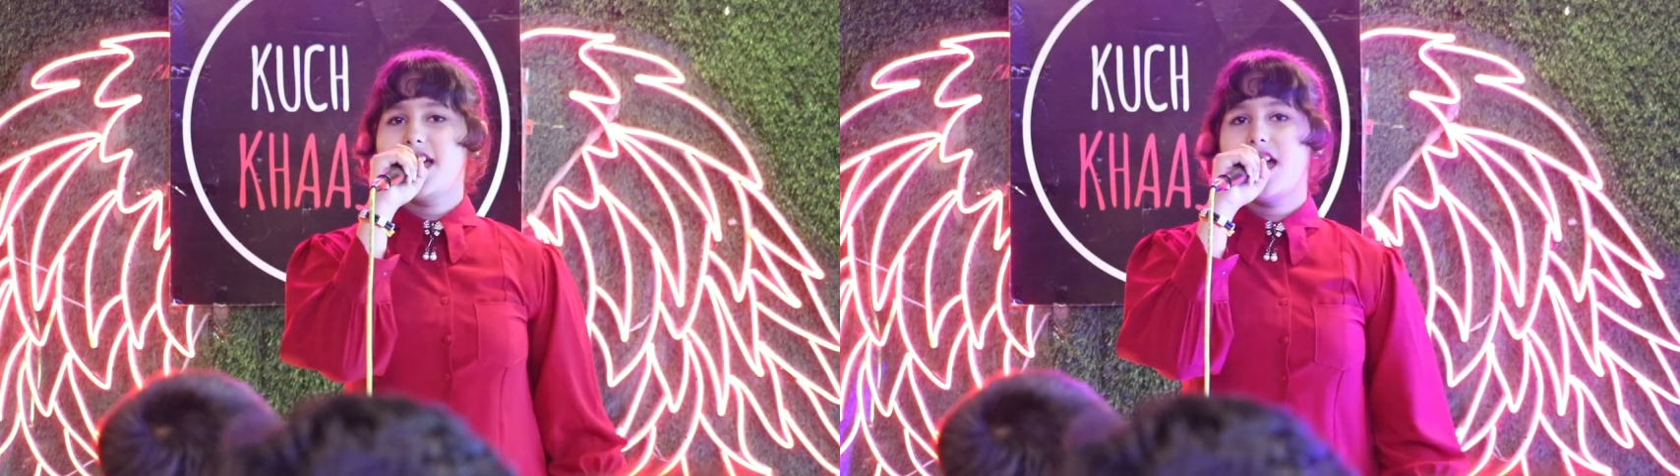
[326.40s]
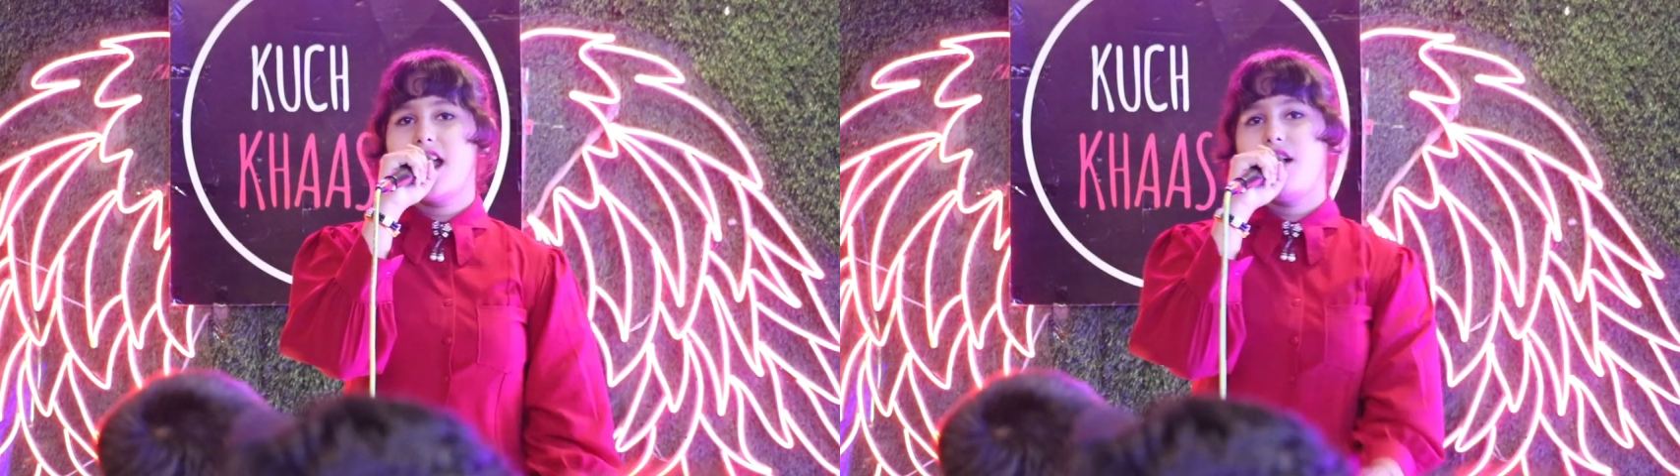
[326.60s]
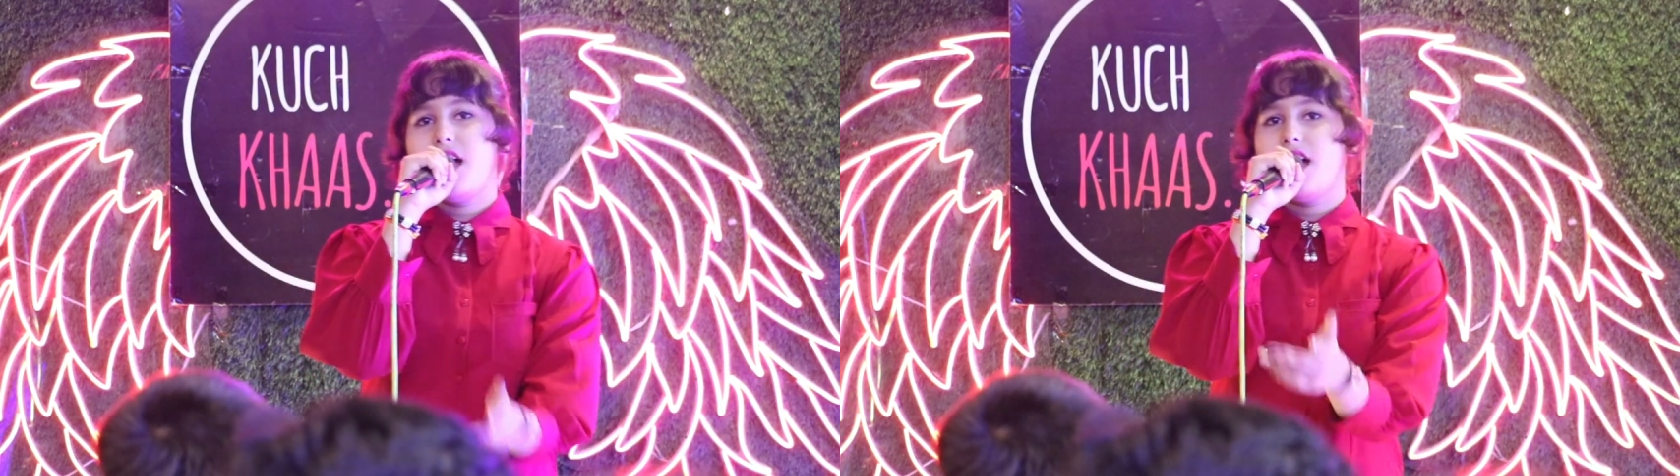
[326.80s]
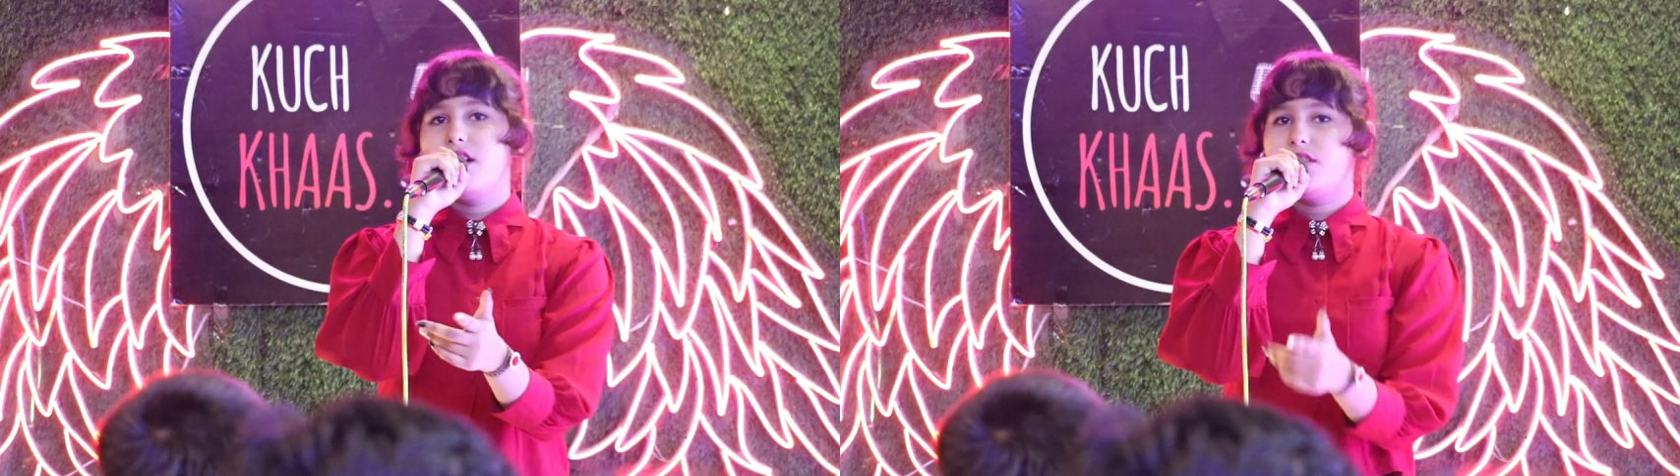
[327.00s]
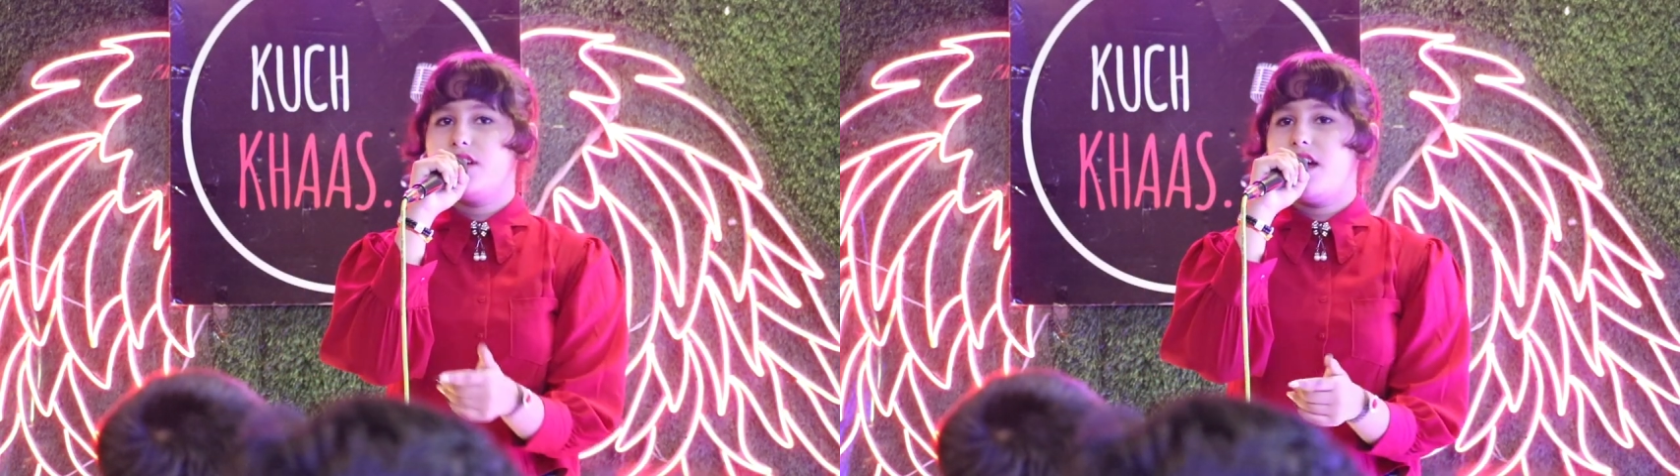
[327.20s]
da run
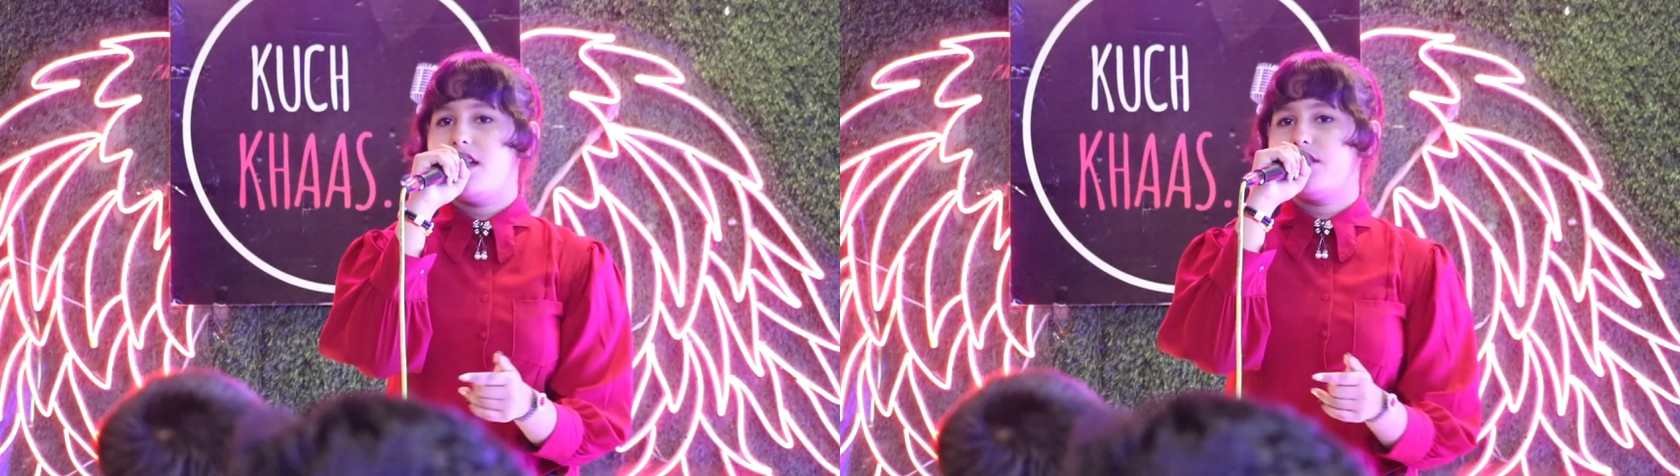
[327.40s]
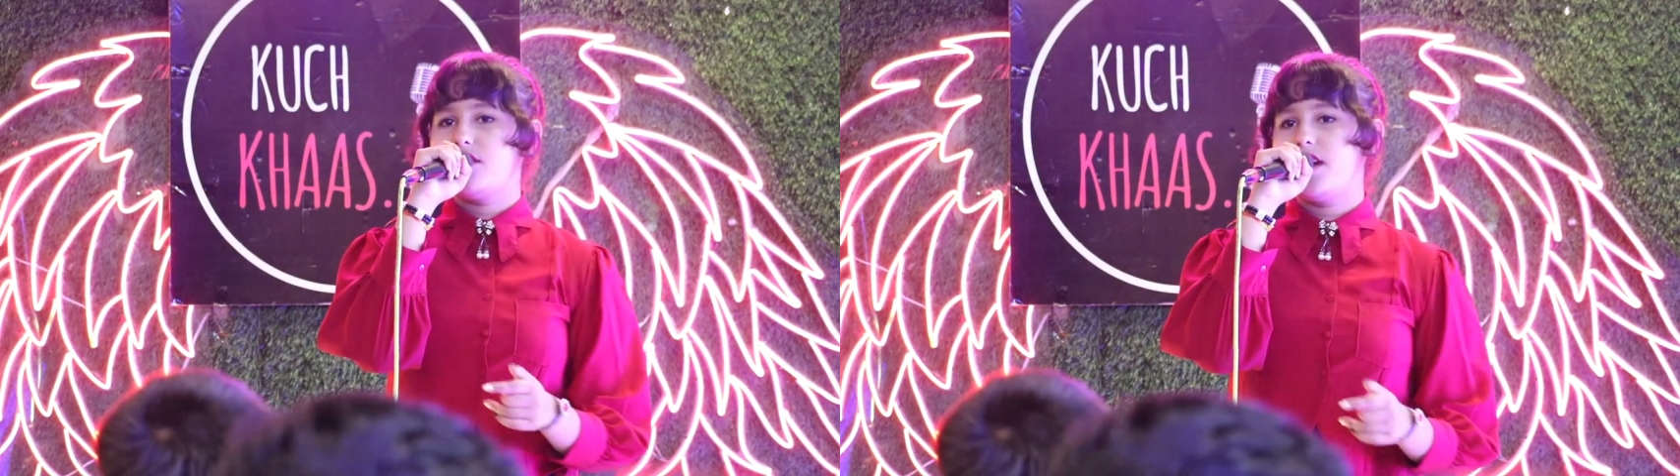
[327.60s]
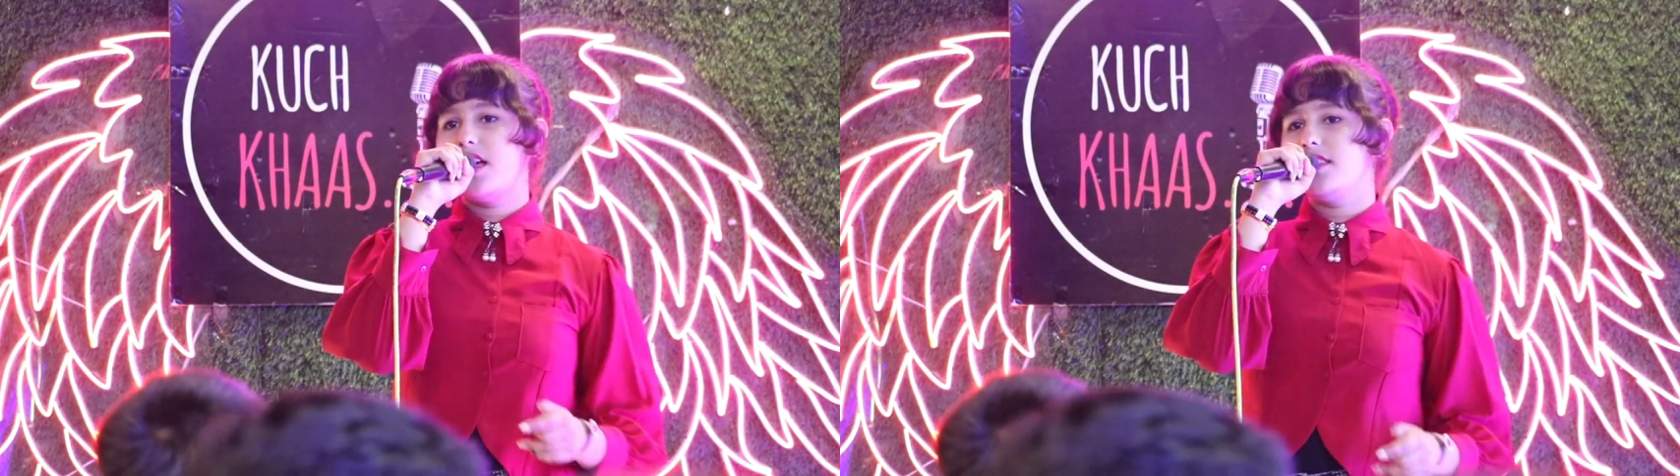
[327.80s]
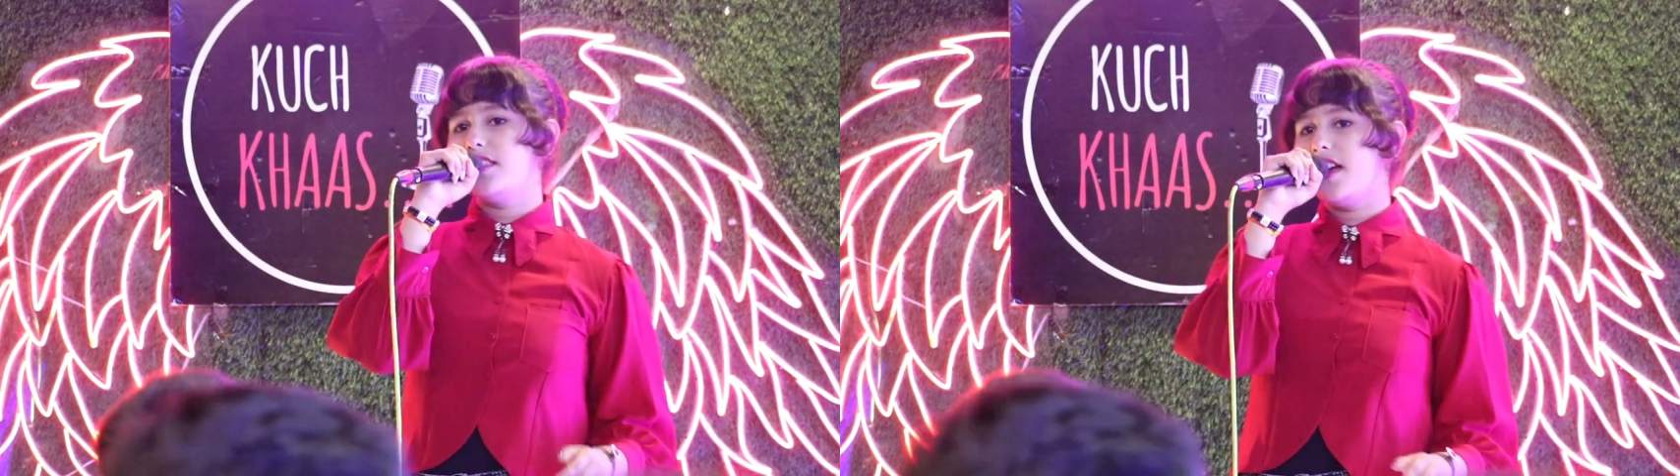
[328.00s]
run run